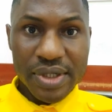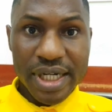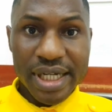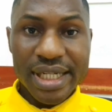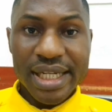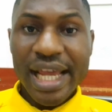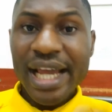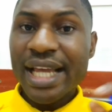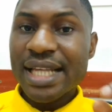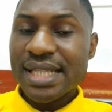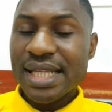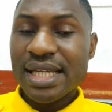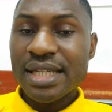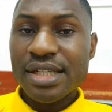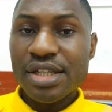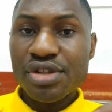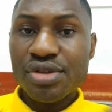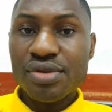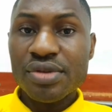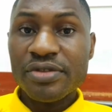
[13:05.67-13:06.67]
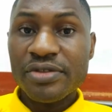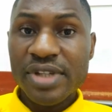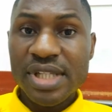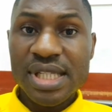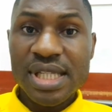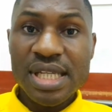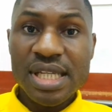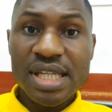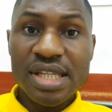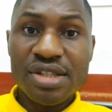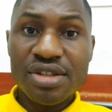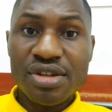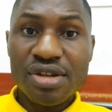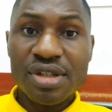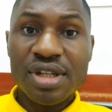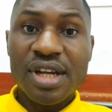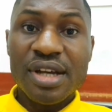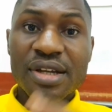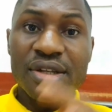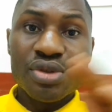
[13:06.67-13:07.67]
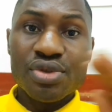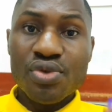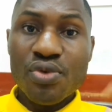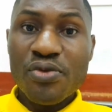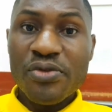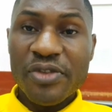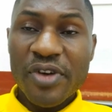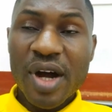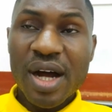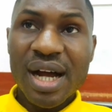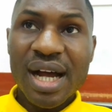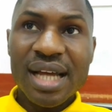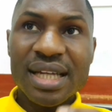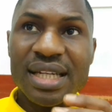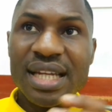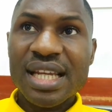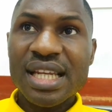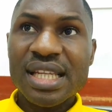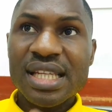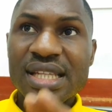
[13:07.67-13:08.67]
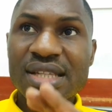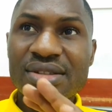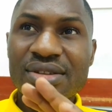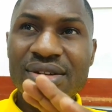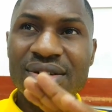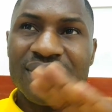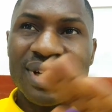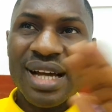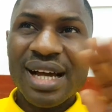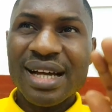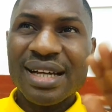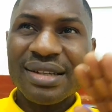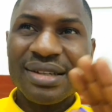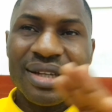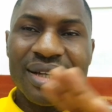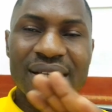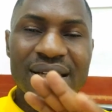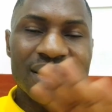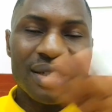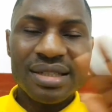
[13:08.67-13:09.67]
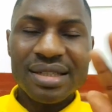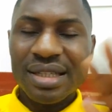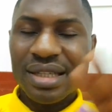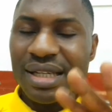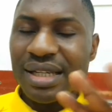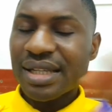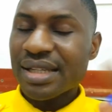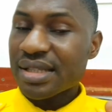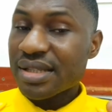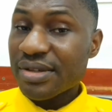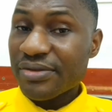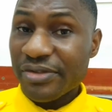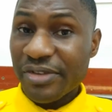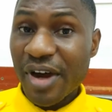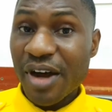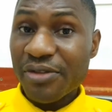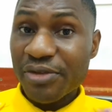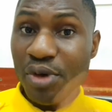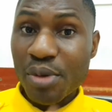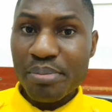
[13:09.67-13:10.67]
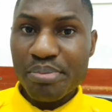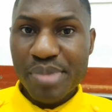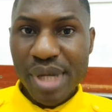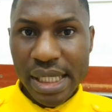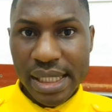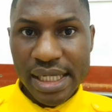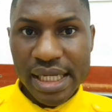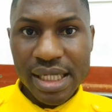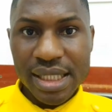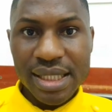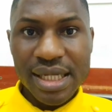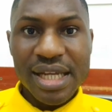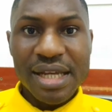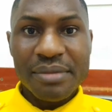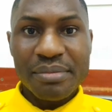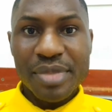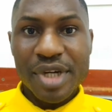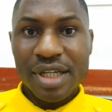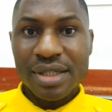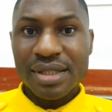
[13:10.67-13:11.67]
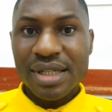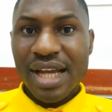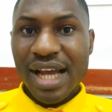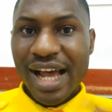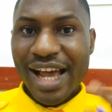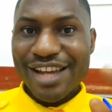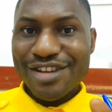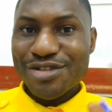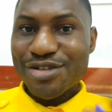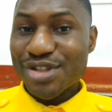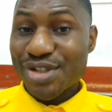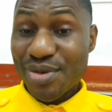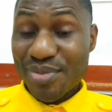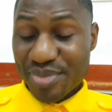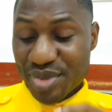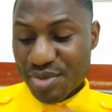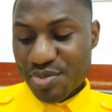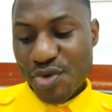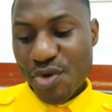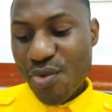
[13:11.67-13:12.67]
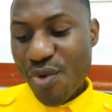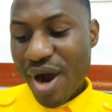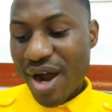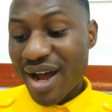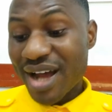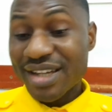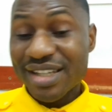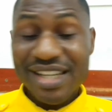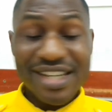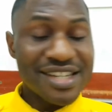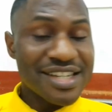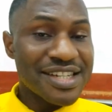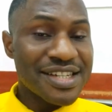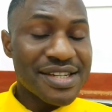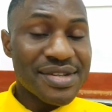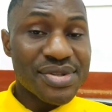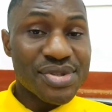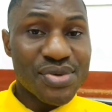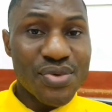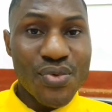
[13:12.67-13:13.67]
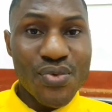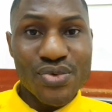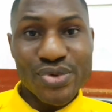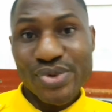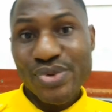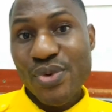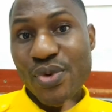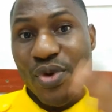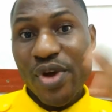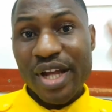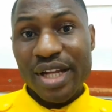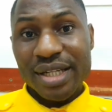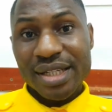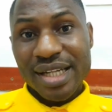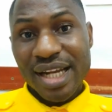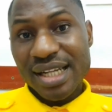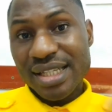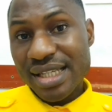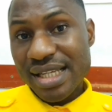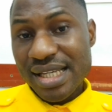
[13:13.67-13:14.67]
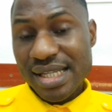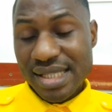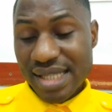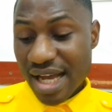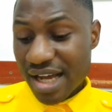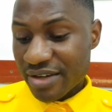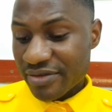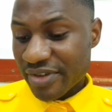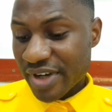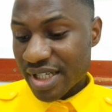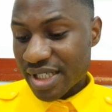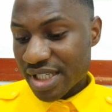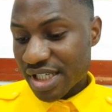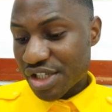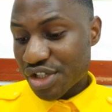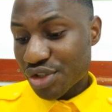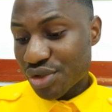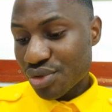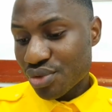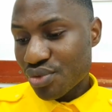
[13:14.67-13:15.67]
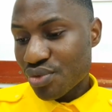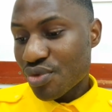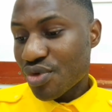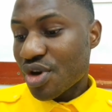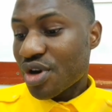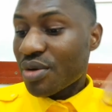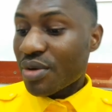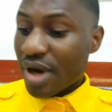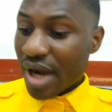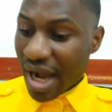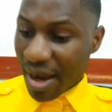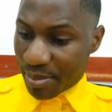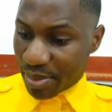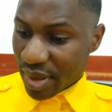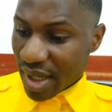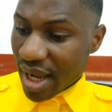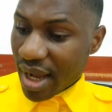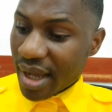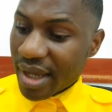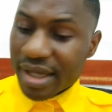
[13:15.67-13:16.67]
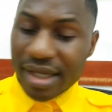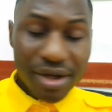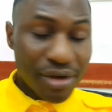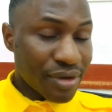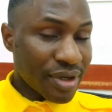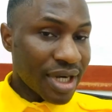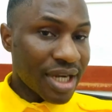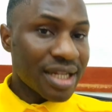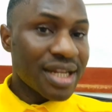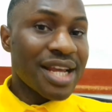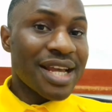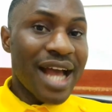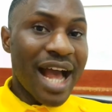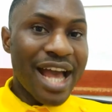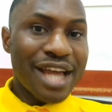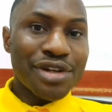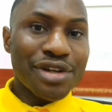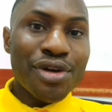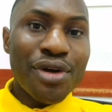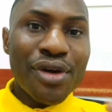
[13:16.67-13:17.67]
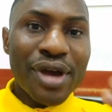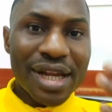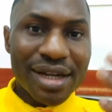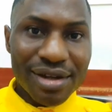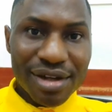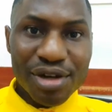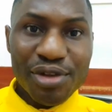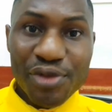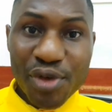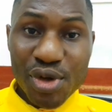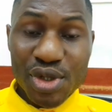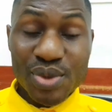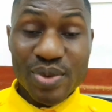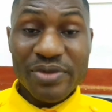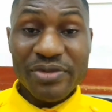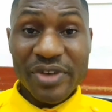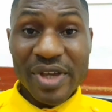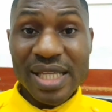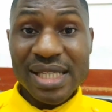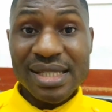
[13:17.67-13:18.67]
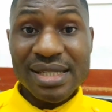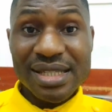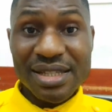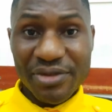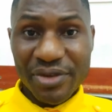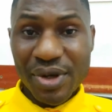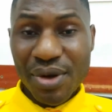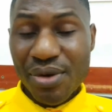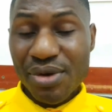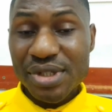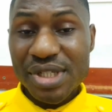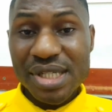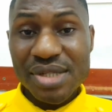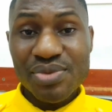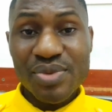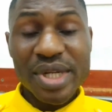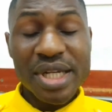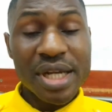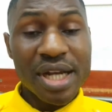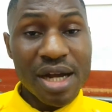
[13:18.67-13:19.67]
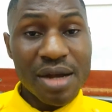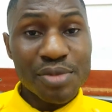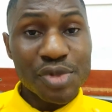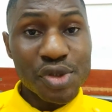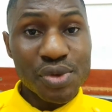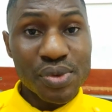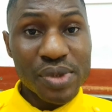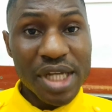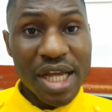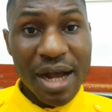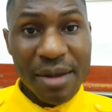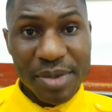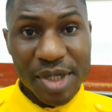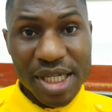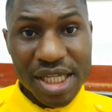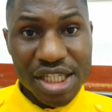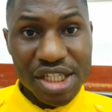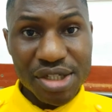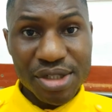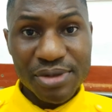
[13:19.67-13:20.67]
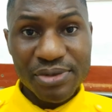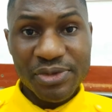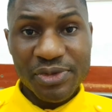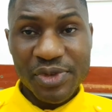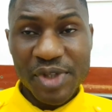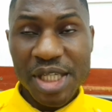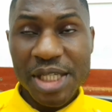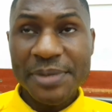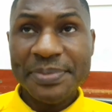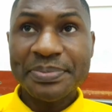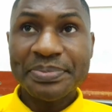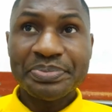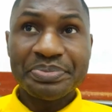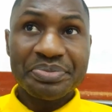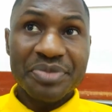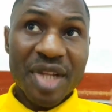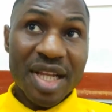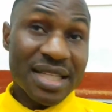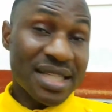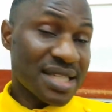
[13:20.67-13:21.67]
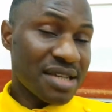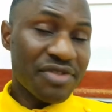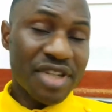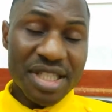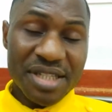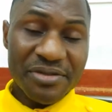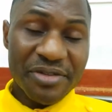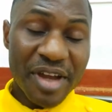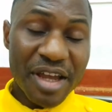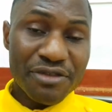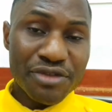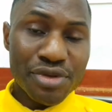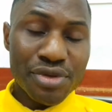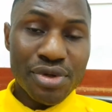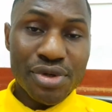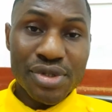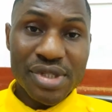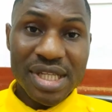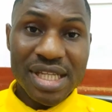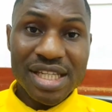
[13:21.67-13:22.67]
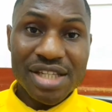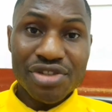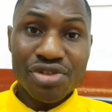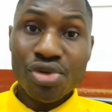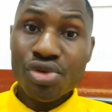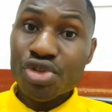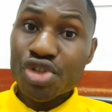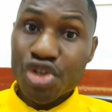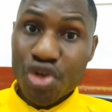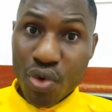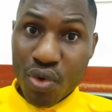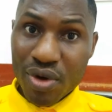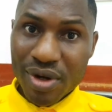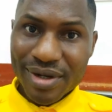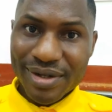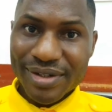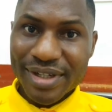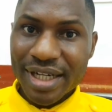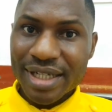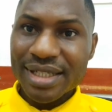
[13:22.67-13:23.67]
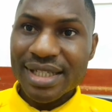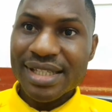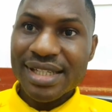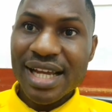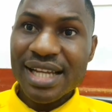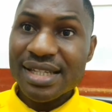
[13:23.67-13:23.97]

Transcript: All right, like I said, this university is not too far. I think it's not a little far from Berlin, but I know some people who are attending this school, so that is advantage you apply. All right, I know a lot of us will face difficulties when it comes to the application fee. 75 euros is no joke, all right?